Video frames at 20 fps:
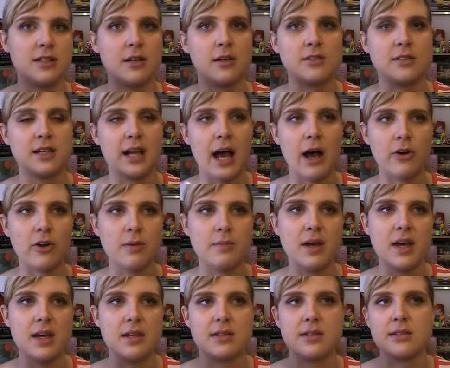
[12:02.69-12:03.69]
There's an
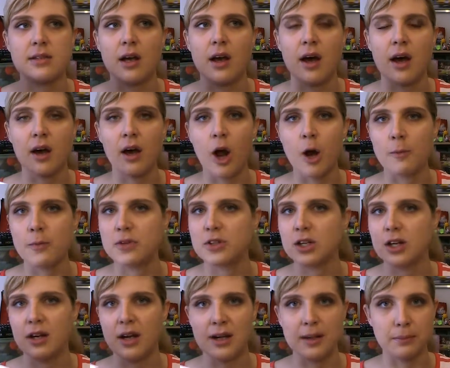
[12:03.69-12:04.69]
alchemist, a
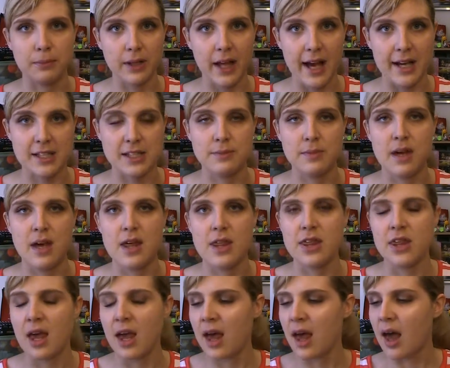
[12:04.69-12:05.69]
carpenter, and a
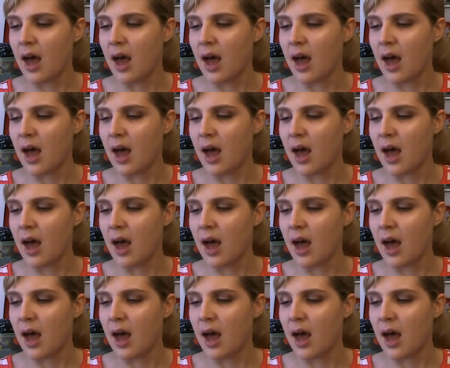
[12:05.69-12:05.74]
blacksmith.